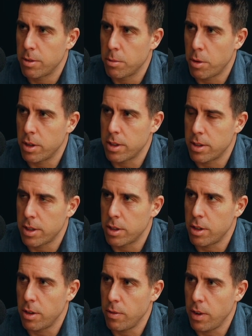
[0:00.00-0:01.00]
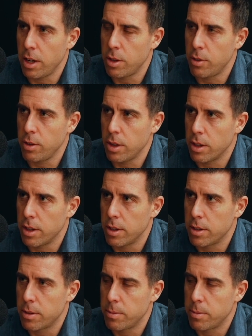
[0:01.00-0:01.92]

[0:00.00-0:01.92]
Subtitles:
Why is it such an advantage for you guys?